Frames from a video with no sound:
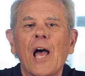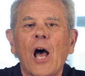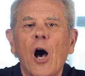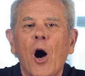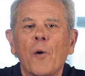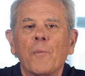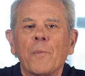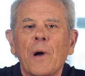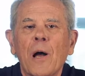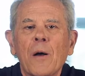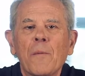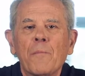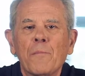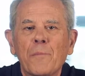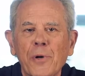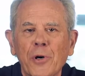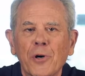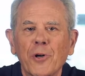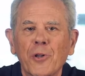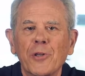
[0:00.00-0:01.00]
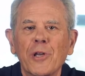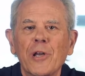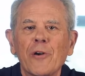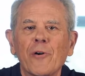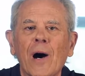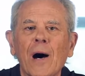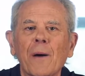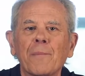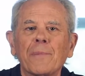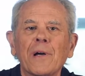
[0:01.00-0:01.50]
to help build
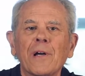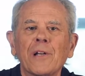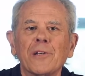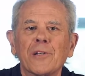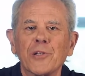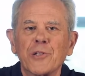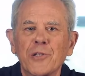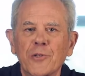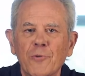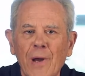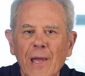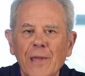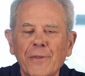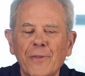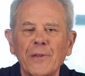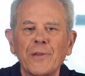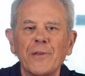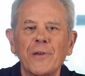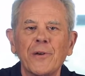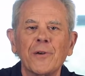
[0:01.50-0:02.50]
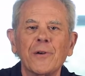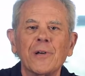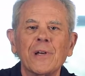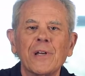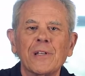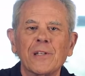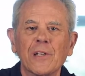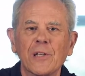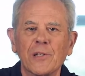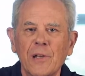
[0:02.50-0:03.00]
you up, to strengthen you,
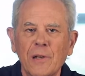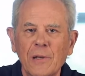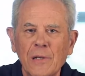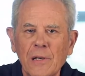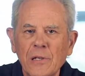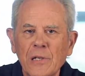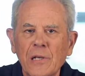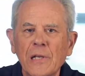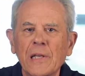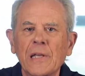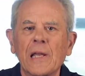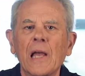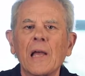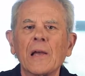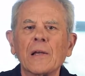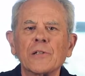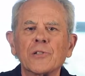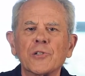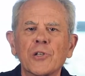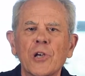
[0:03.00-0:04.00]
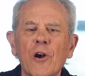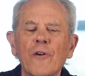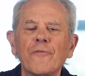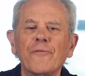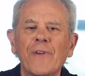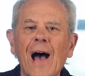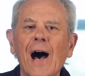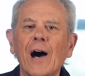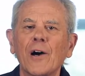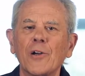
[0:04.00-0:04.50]
to share
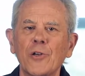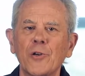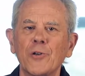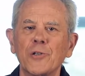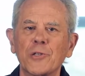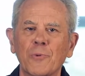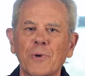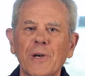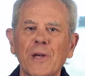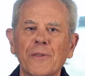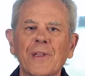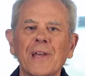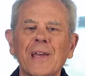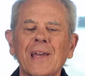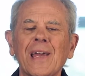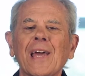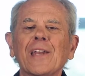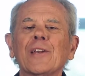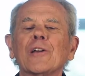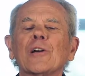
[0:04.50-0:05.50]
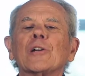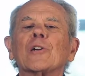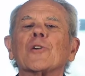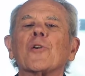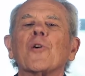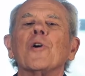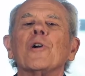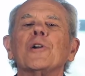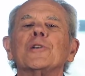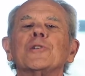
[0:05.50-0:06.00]
values with, and
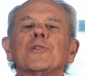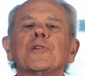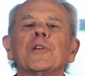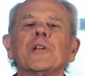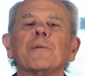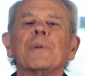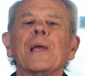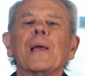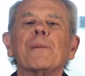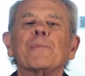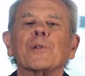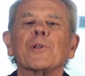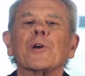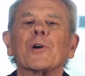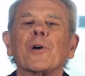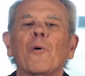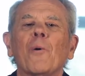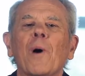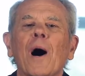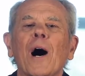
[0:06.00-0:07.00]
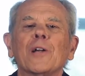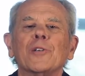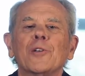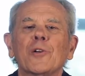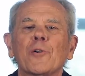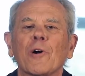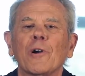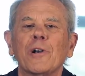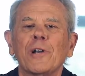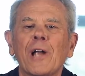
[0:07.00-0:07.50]
encourage you to be able to go on.
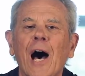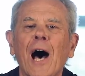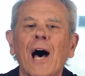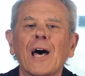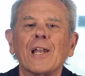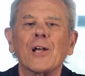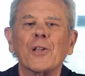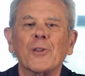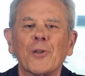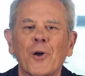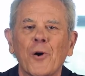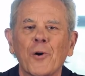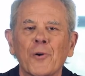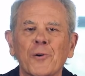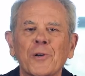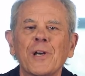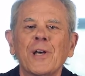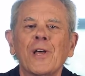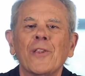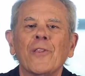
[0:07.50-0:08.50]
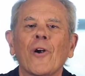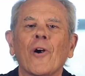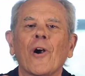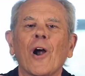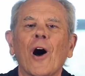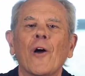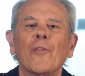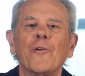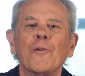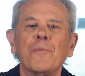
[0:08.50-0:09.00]
You are not alone. There
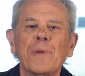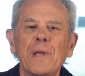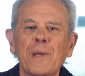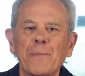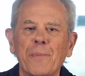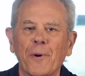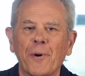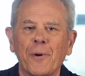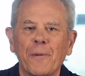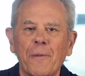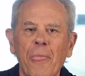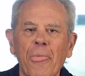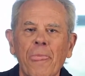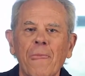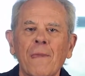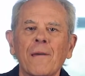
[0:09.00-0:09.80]
are other people